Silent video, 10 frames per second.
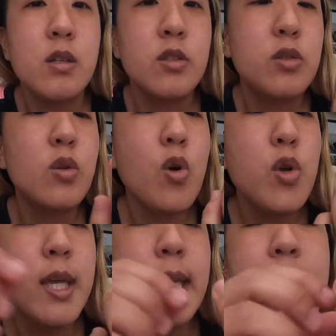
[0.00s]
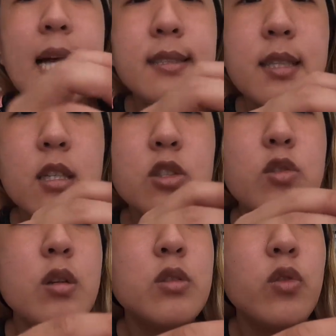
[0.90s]
So you can get
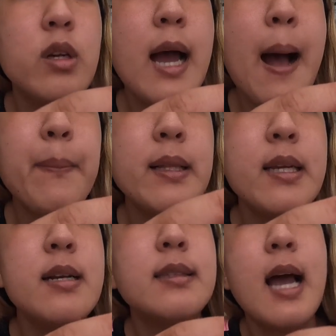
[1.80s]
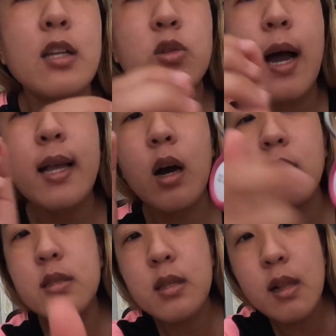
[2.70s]
accessories for your Apple AirTag. So I got
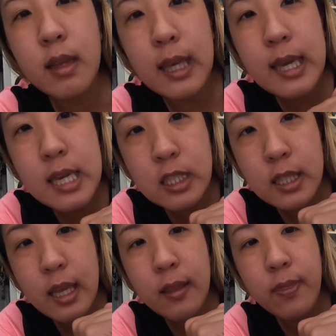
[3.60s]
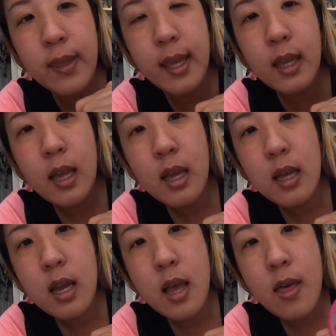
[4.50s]
this little keychain thing
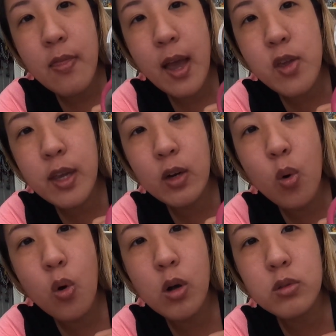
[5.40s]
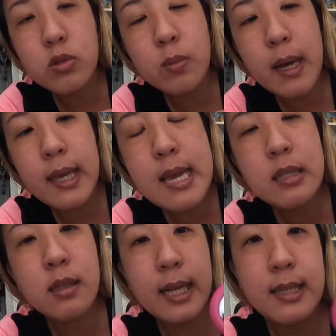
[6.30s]
that you can hook to my
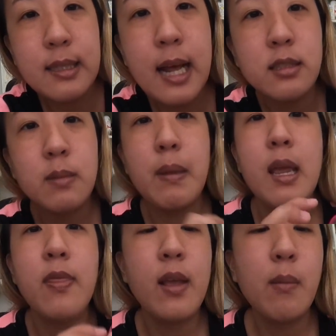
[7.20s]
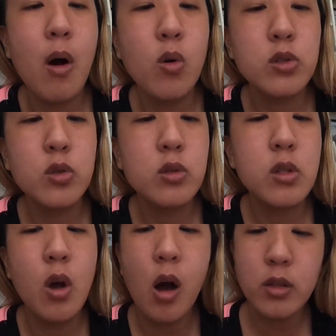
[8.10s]
keys. Like I said, that's the main thing I'm always losing.
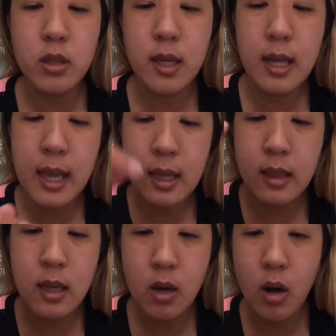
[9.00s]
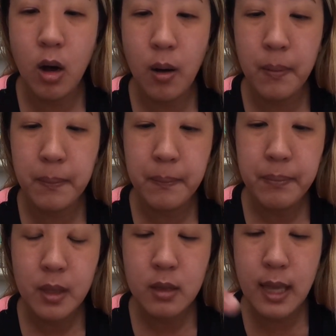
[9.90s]
You also can get the
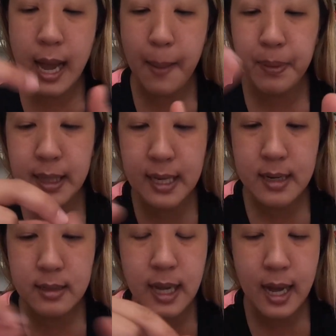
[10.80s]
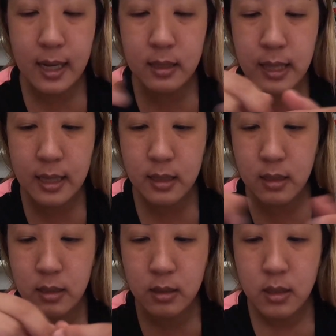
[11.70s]
Apple AirTag, like
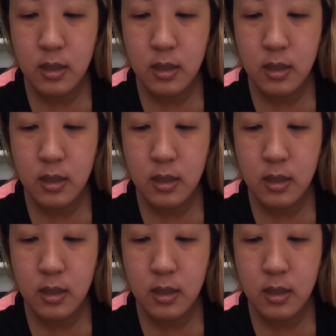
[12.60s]
the